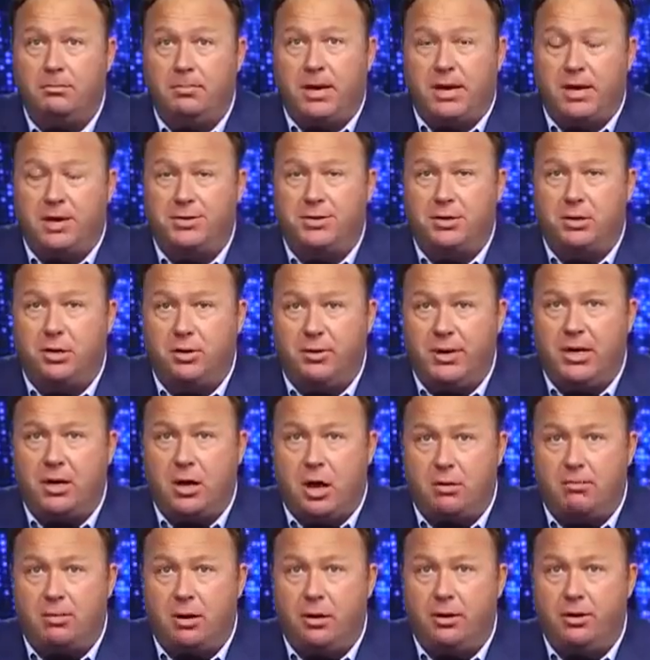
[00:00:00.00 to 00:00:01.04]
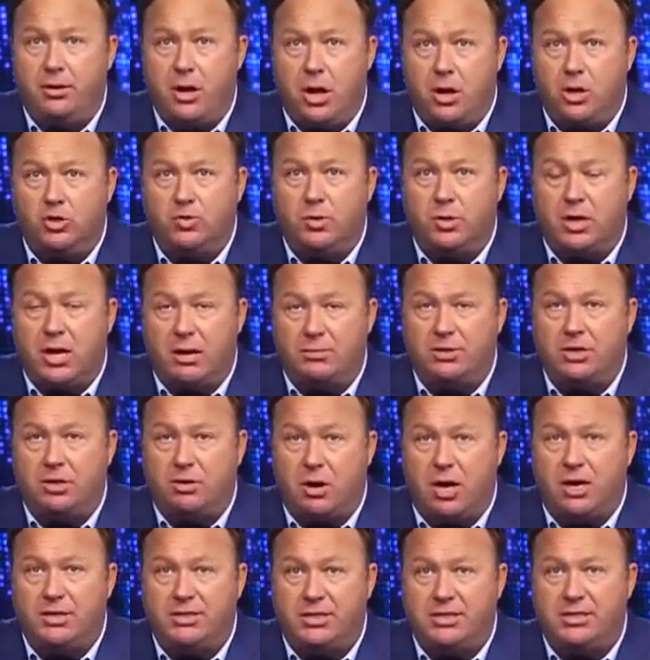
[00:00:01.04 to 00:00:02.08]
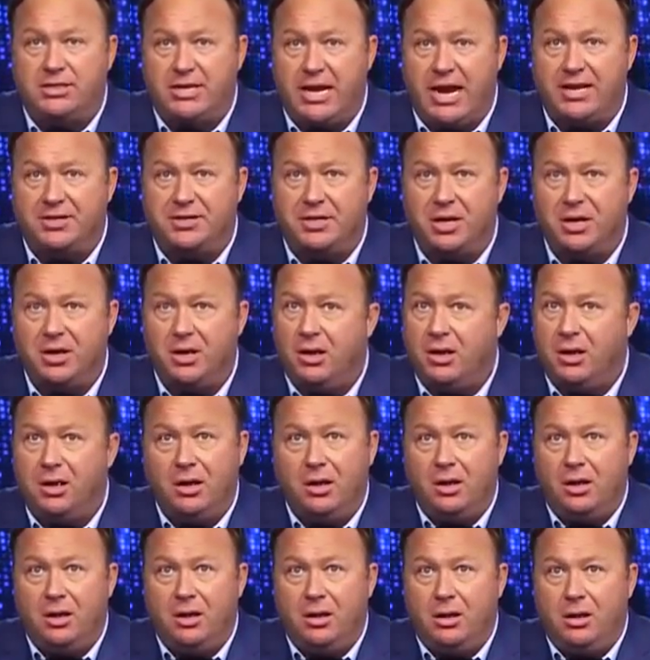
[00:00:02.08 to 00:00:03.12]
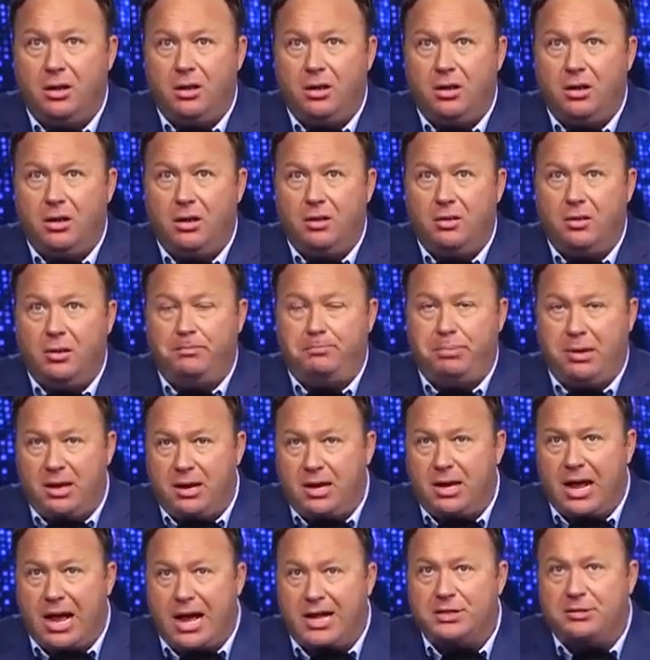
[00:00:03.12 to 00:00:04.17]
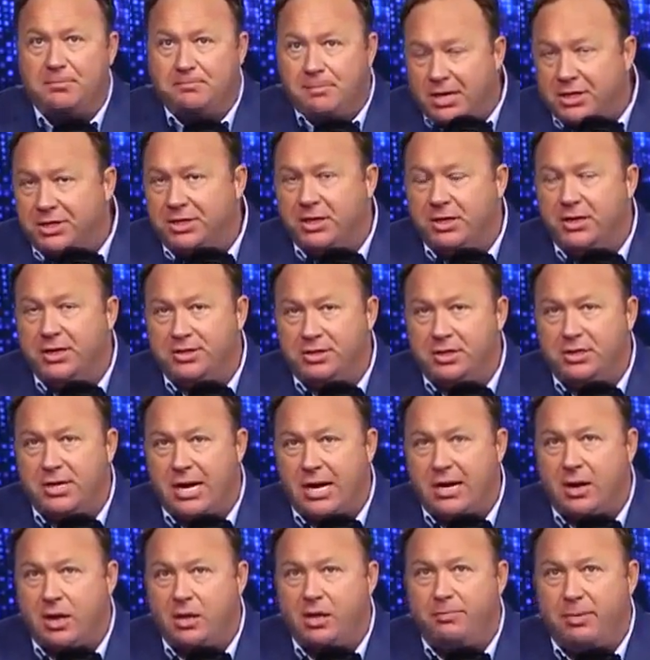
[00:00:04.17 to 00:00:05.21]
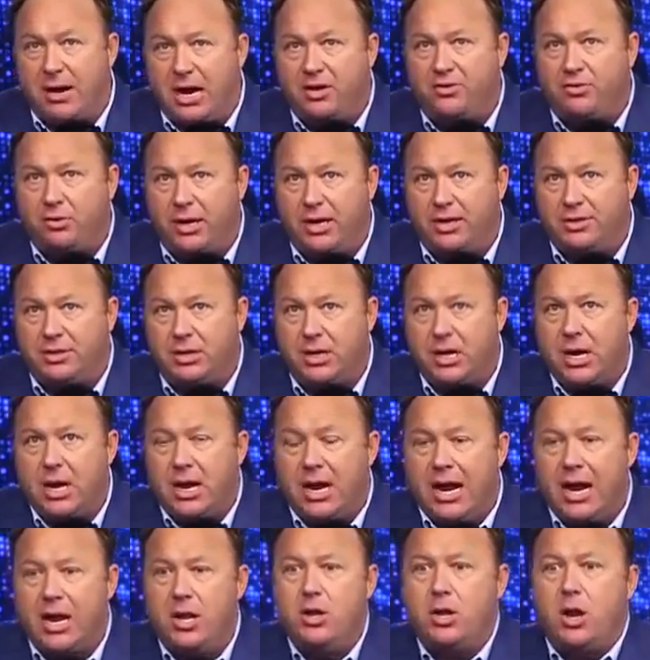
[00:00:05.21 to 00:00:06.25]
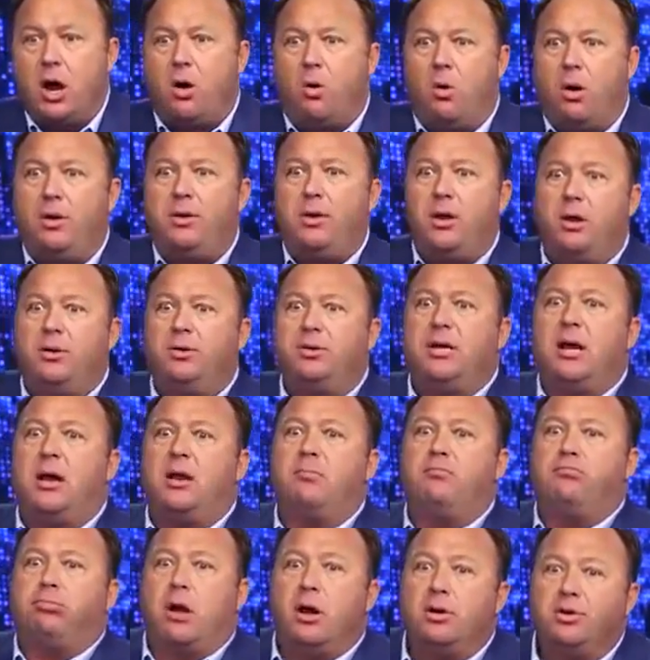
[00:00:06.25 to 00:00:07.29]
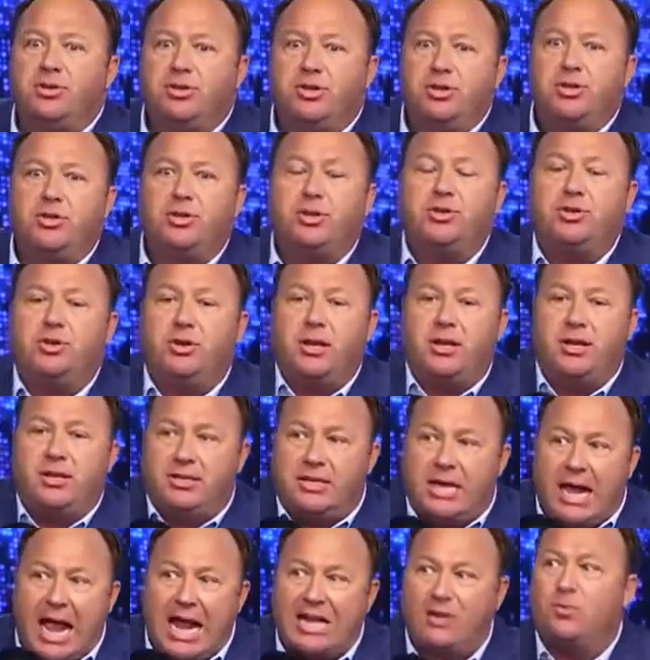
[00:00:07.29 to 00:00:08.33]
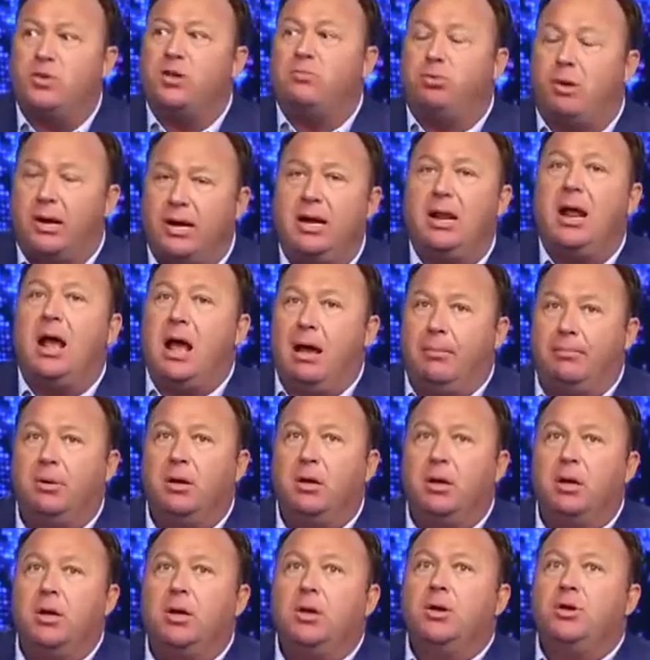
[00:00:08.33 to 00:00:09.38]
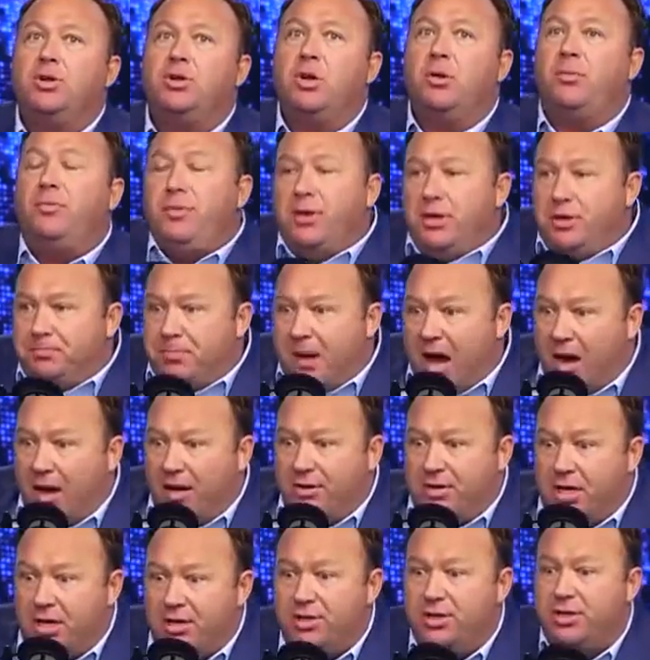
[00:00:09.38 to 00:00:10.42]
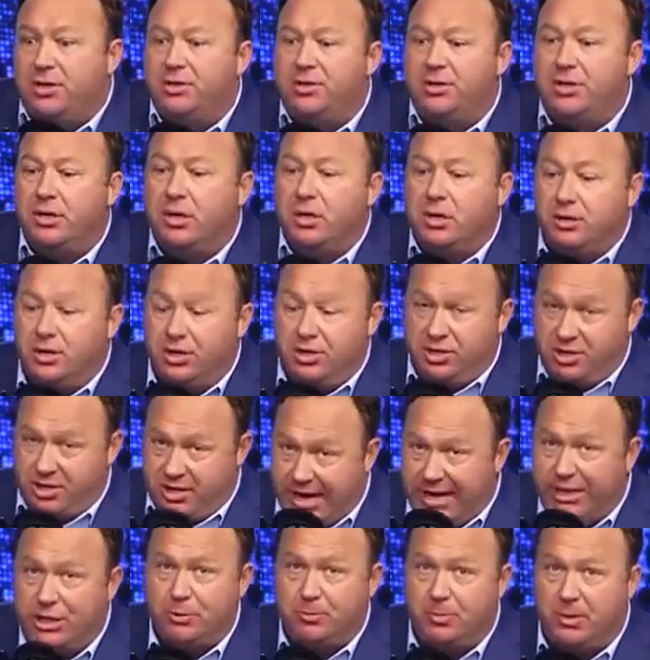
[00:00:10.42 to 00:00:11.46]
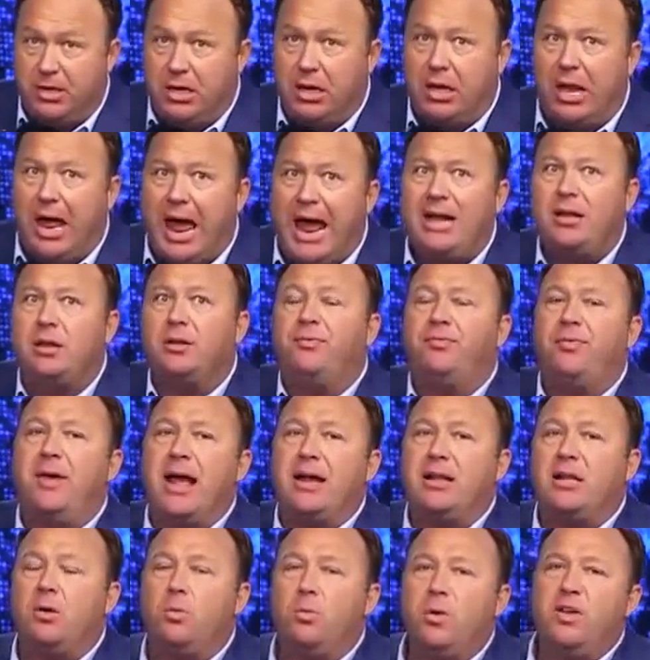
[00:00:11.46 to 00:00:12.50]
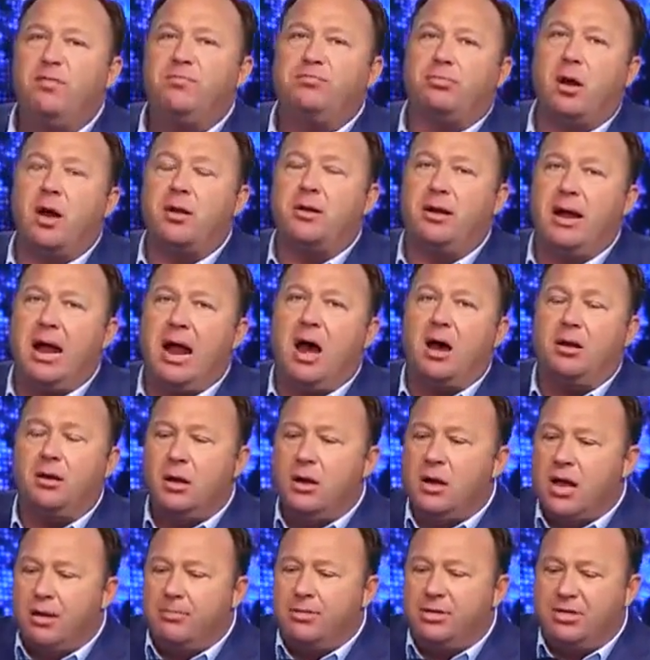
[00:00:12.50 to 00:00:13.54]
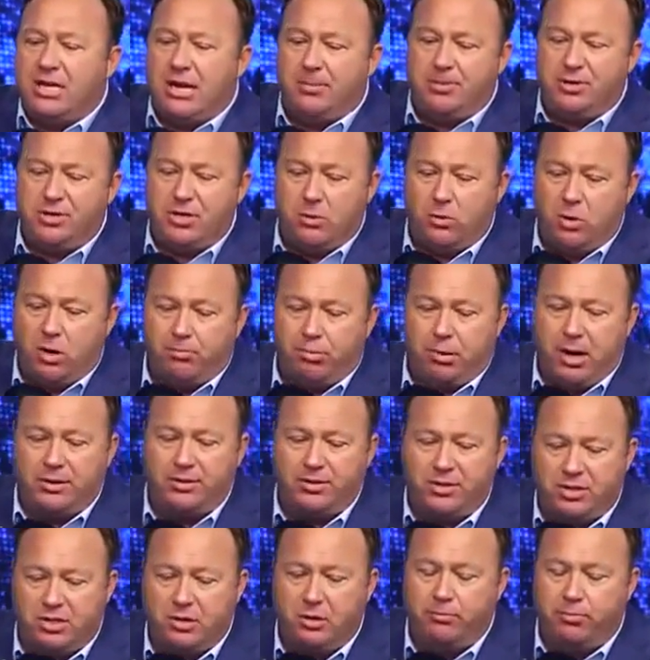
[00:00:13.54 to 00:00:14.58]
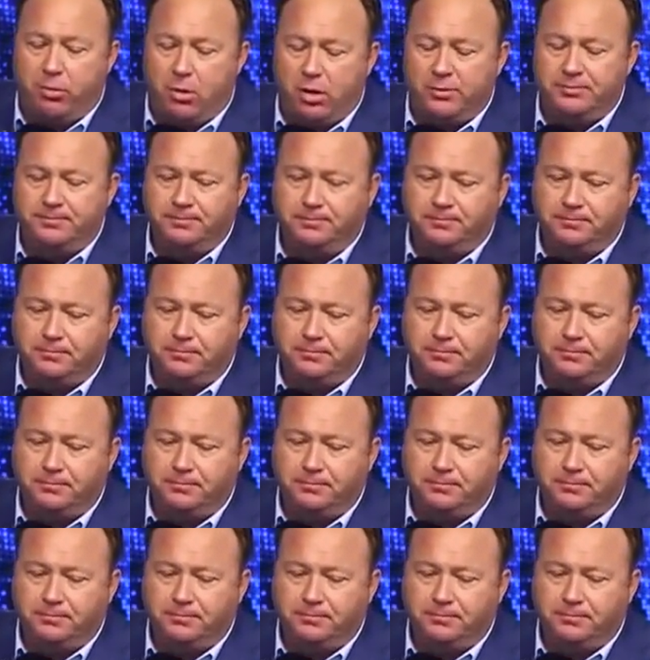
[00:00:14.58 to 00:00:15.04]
Because Louis Gohmert knows what comes across his desk. The Pentagon's mission is to take on the Patriots, and no one knows how to broach this because you'll get attacked when you bring it up. So these politicians, these statesmen, like the fact that we've brought it out. I'm going to skip this network break. This is so important.